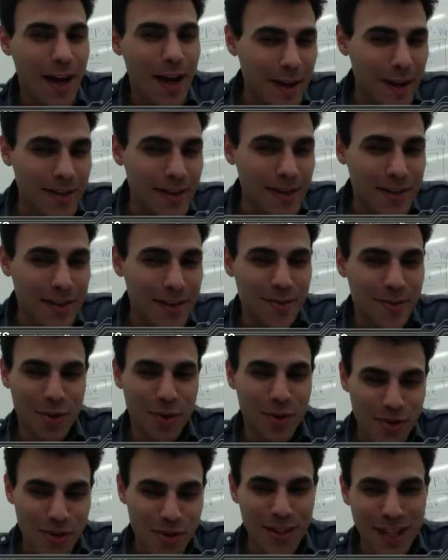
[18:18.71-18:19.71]
Ares,
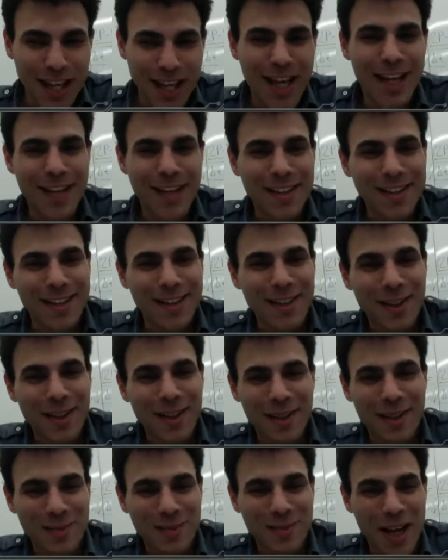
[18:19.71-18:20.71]
which is again
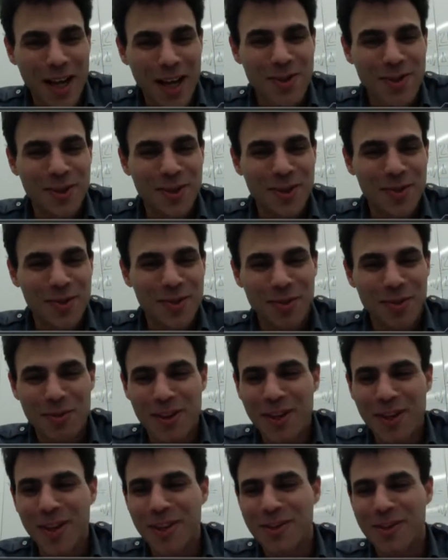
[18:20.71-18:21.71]
ancient Greek
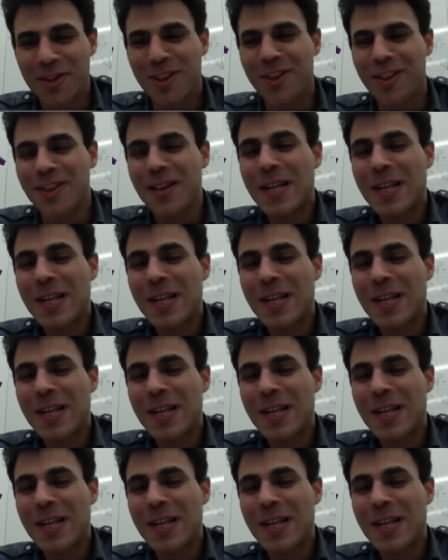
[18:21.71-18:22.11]
mythology here.